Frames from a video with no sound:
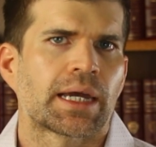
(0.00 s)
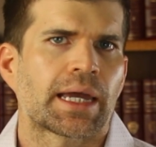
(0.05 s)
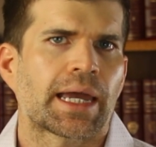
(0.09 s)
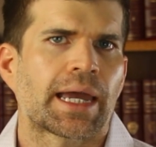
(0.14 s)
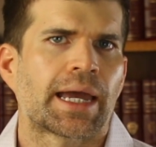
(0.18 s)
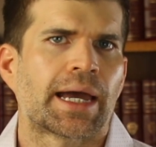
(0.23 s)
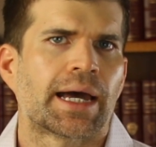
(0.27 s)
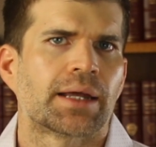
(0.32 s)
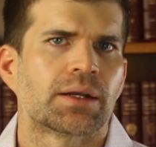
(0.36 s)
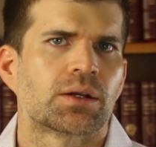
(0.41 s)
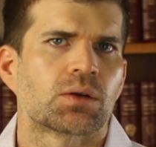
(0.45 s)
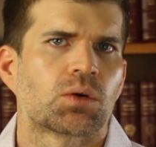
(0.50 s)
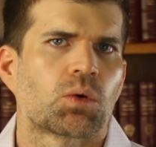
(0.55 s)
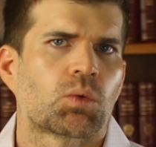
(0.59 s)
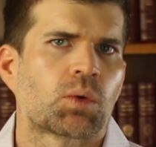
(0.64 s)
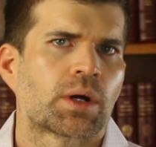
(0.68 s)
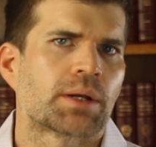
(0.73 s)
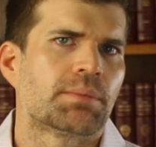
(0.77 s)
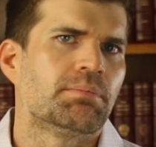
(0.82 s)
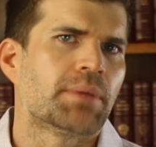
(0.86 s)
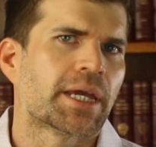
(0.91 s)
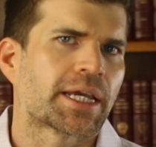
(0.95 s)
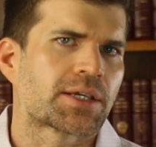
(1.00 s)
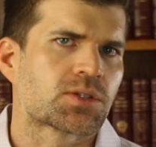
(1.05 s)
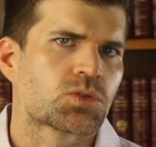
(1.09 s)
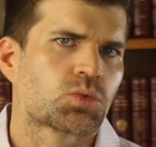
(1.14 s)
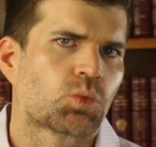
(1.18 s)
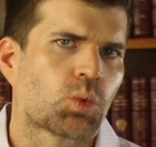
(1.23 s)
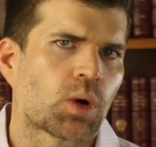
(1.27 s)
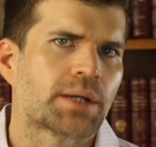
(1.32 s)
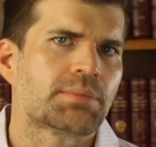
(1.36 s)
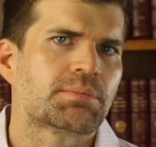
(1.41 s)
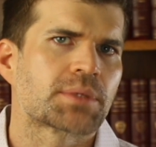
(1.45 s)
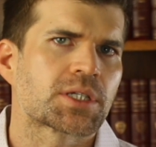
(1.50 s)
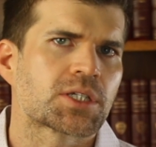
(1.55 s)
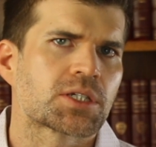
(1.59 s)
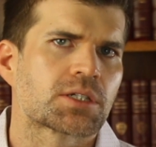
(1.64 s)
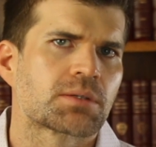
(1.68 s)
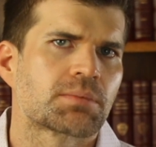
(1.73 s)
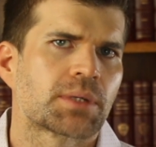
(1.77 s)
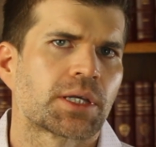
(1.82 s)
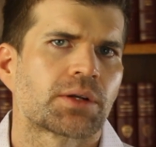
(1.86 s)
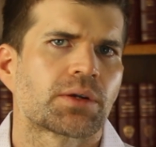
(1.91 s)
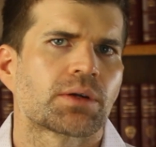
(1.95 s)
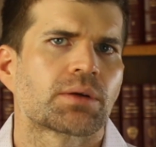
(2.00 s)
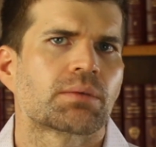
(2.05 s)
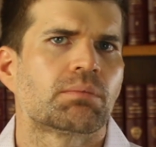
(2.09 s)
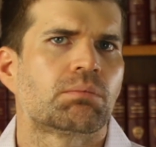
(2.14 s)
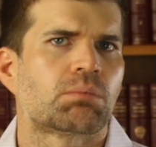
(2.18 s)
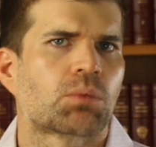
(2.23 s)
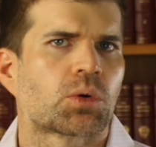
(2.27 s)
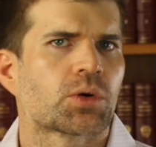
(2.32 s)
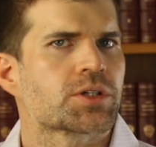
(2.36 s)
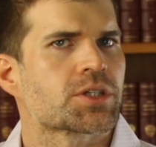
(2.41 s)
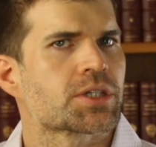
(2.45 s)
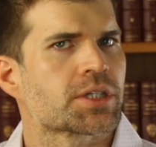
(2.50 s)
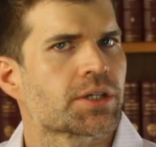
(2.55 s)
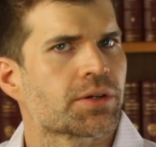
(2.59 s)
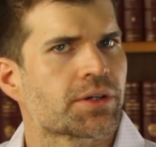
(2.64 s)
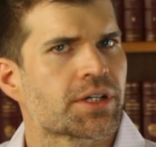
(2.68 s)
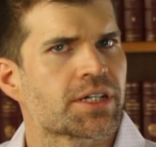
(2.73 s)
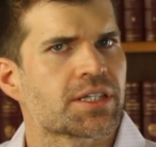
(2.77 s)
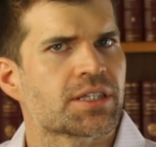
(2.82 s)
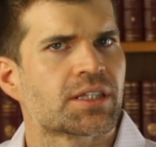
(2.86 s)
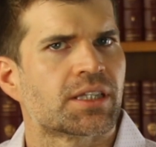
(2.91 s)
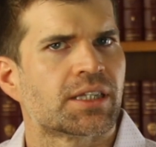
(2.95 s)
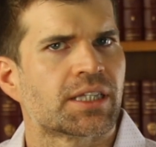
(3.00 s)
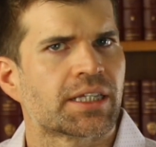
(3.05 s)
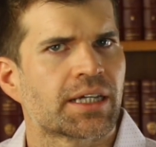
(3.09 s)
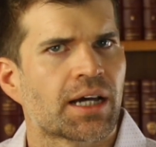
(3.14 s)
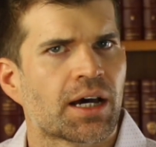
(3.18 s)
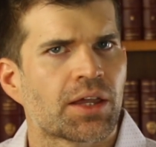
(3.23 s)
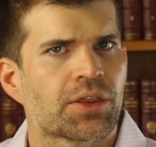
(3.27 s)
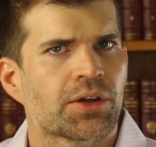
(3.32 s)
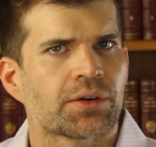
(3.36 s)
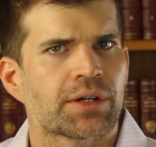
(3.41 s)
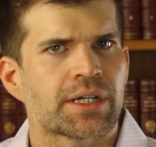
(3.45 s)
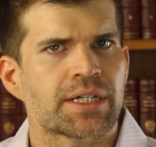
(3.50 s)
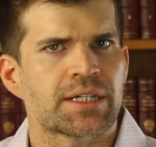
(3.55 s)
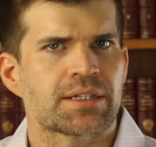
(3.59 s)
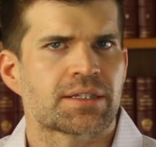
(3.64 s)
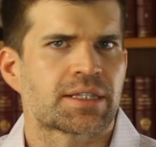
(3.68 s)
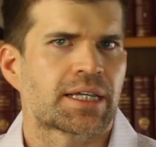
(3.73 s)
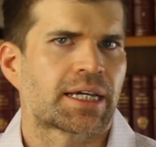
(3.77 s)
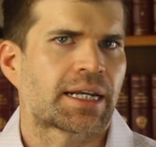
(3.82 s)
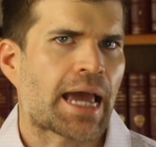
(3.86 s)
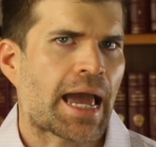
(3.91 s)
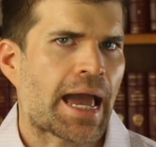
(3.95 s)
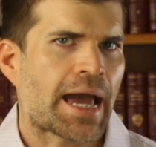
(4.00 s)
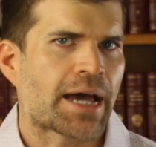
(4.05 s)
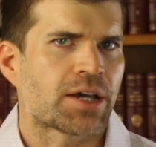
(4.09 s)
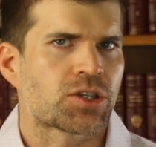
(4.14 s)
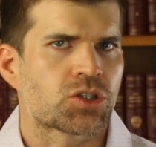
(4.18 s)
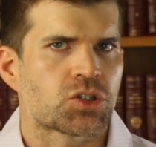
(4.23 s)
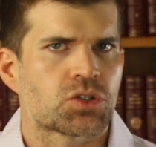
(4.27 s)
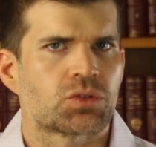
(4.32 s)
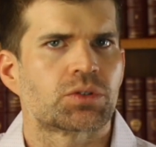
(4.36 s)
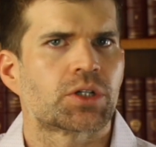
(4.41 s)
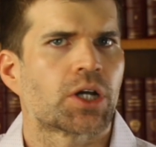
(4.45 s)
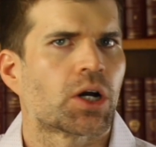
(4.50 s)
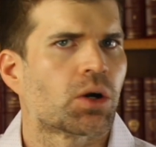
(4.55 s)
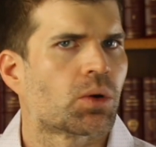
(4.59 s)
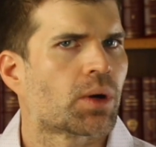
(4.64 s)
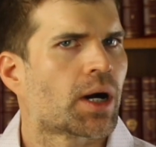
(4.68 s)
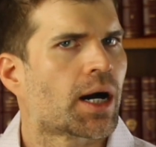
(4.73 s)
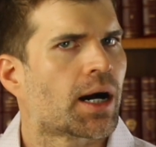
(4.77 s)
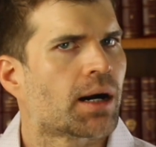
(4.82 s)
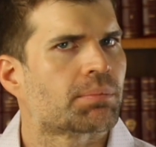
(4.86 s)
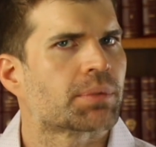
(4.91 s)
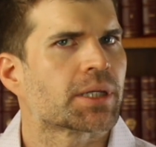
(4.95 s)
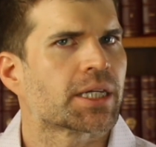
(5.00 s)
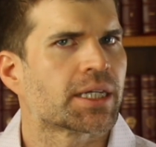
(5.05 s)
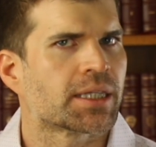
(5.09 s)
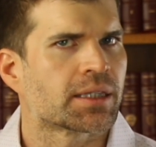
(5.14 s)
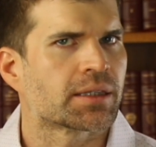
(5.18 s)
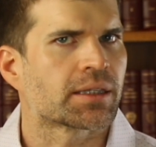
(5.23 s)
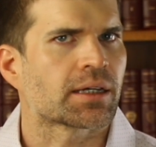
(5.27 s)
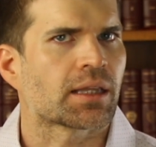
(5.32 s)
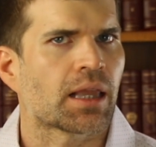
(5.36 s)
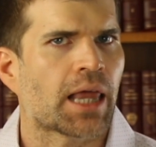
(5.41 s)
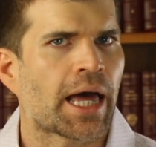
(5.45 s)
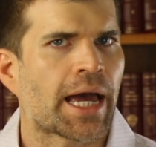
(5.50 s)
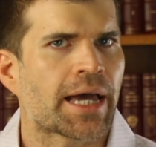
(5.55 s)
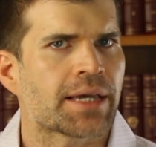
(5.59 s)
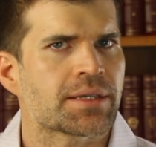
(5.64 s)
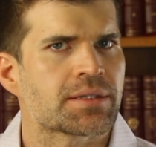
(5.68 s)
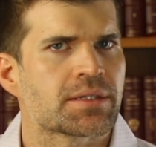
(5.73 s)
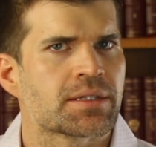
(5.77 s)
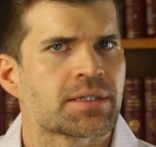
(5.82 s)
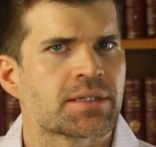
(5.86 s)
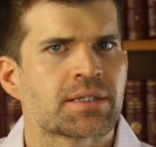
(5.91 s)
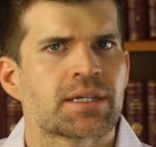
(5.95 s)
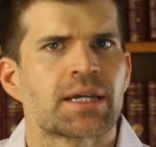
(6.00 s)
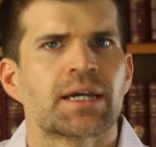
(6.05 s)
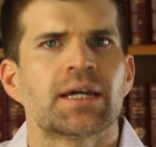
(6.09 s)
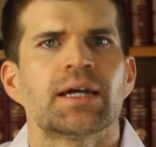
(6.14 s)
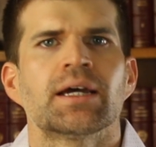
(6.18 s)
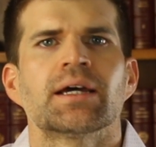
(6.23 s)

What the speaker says: And what makes one misdemeanor more serious than the other is that as you go up in the classes,